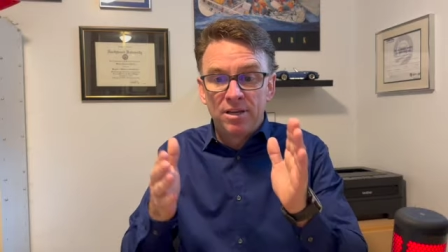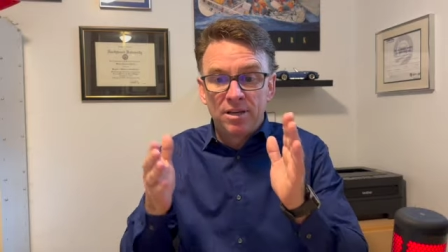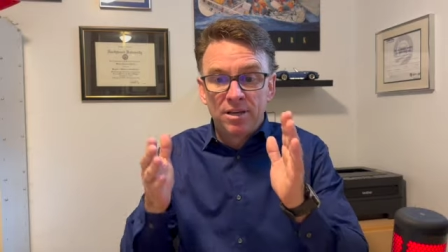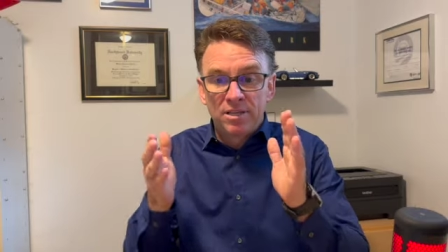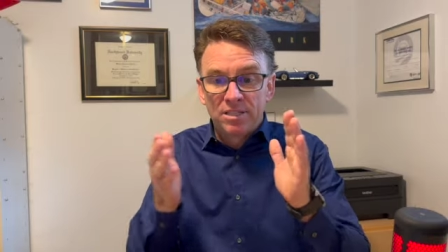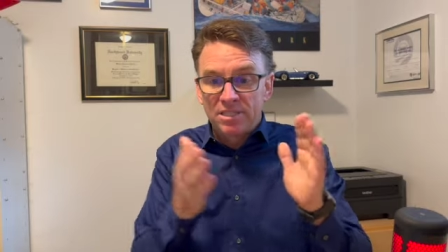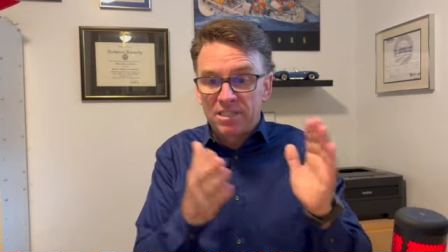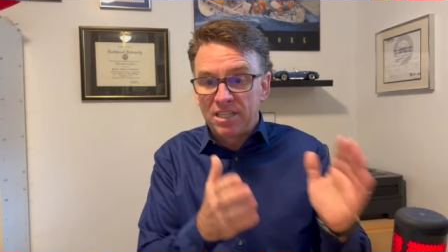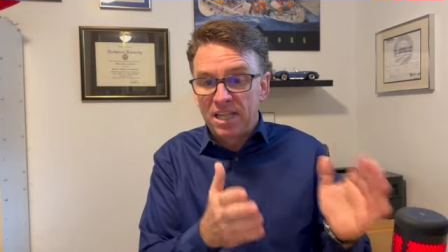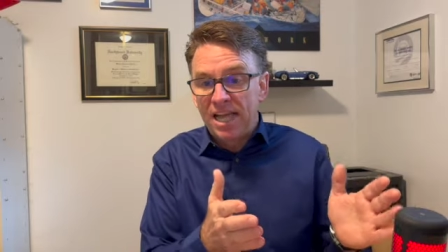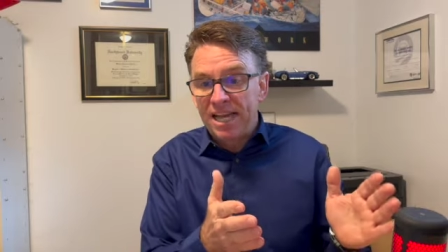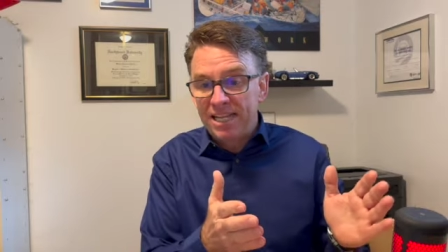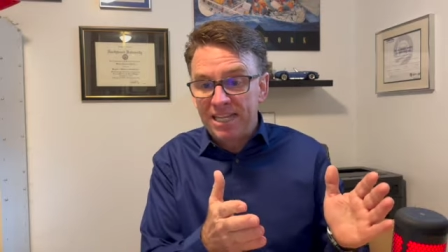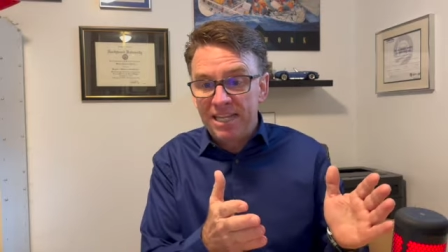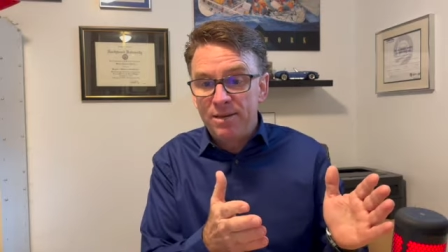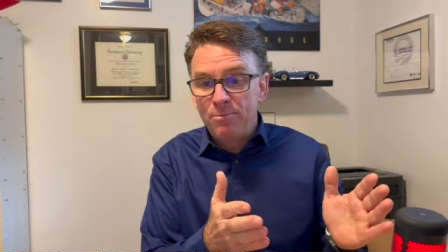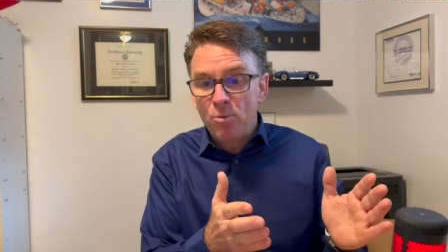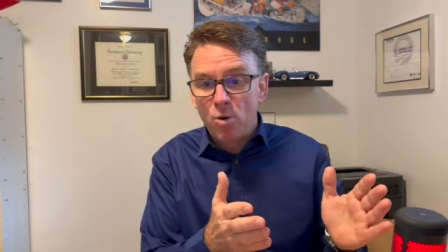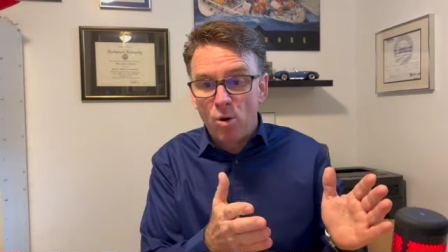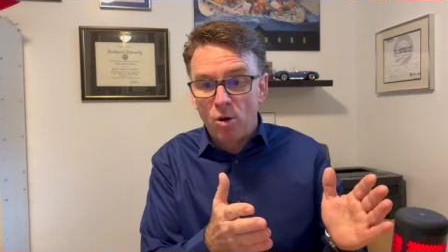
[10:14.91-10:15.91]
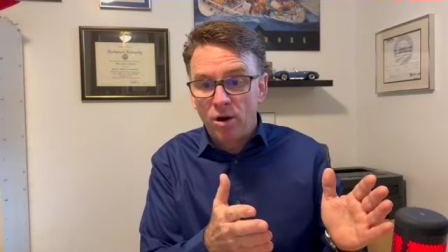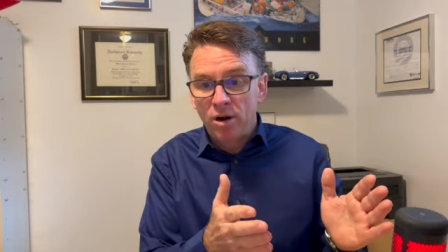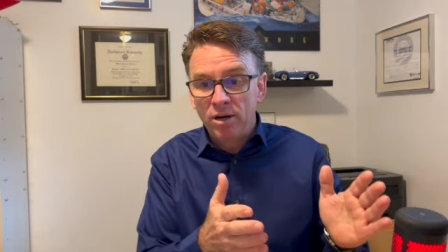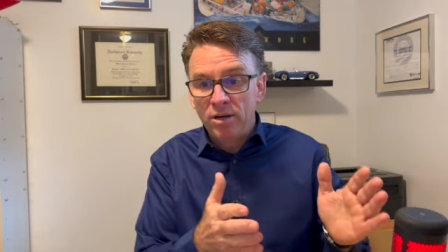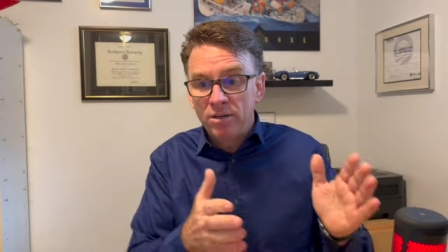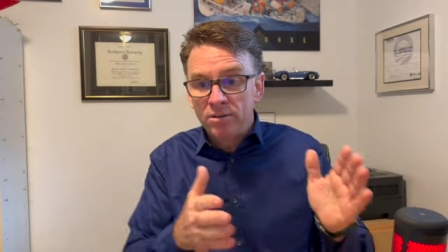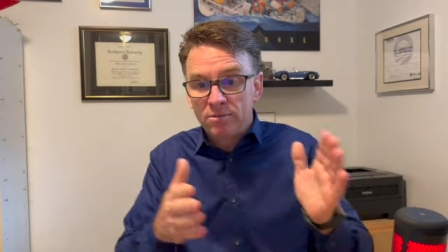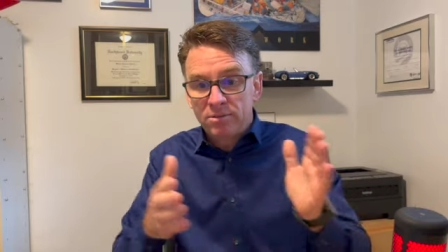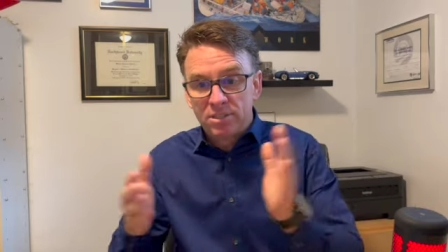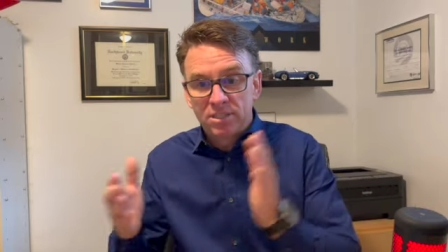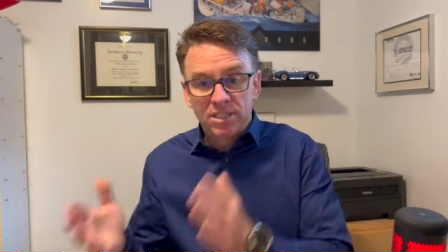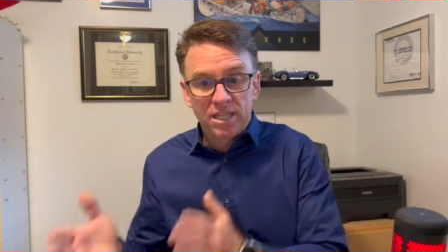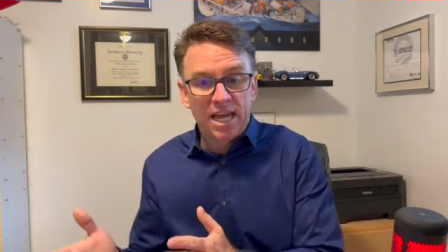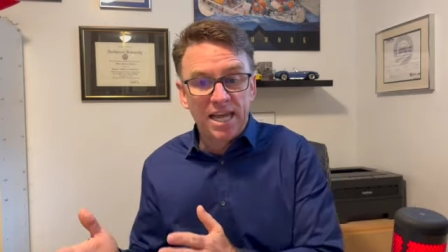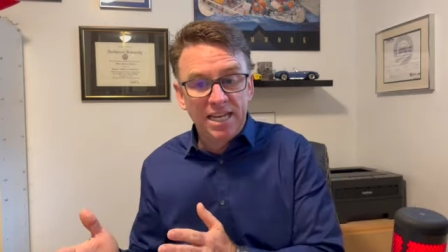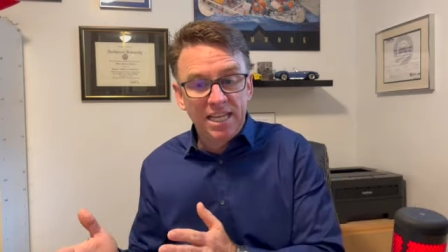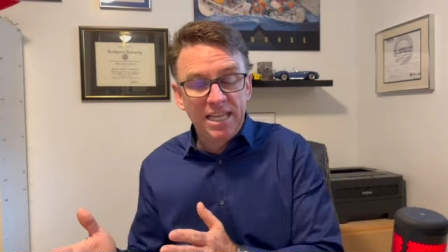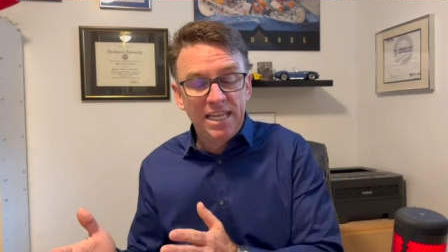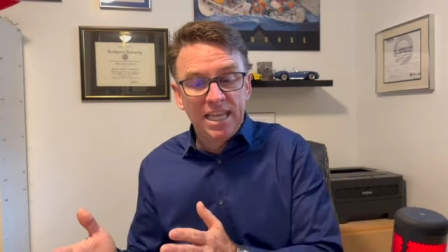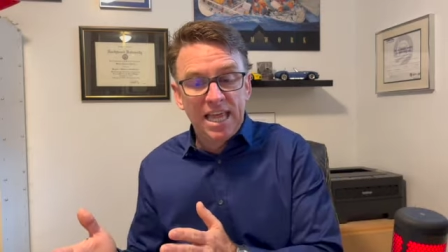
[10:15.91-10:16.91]
slightly more,
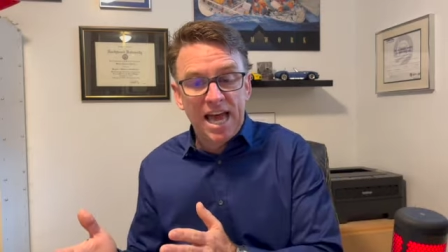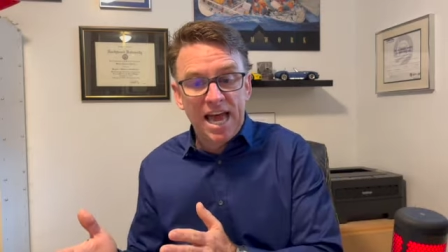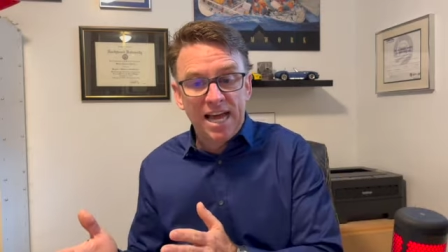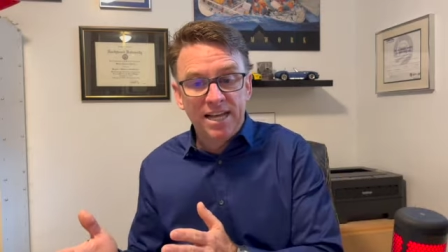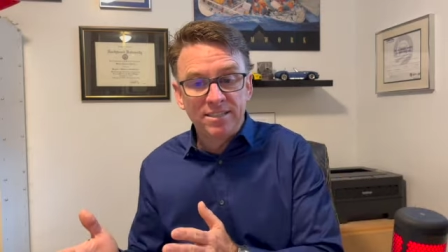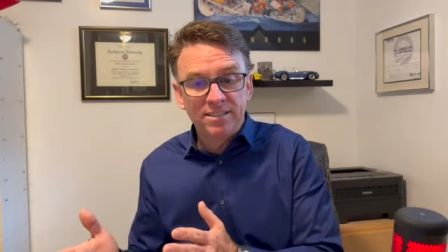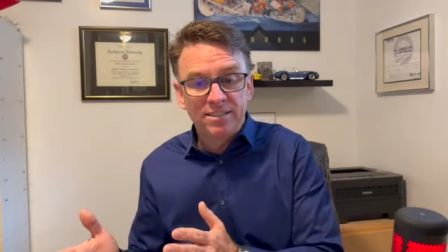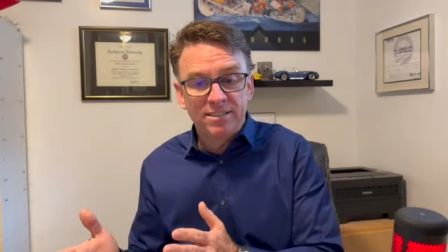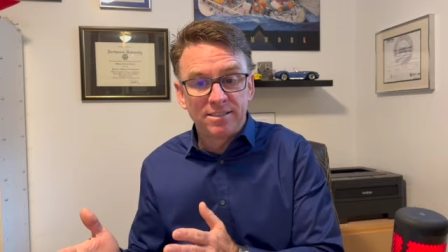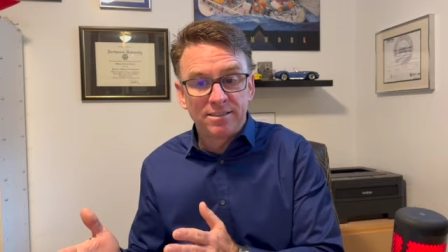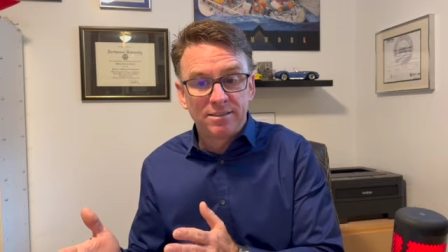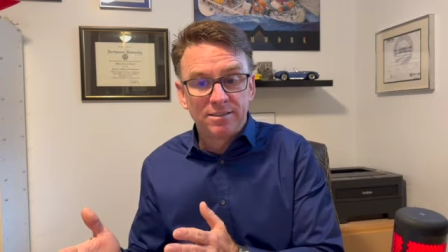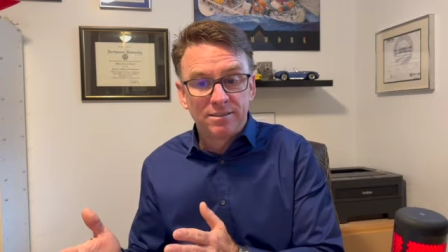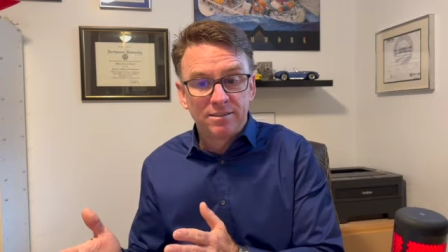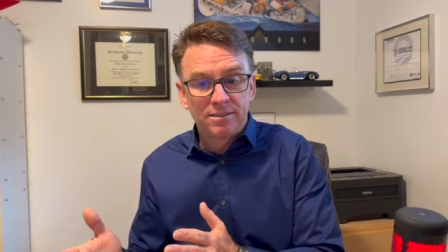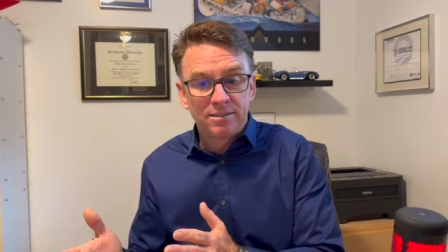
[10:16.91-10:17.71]
slightly less?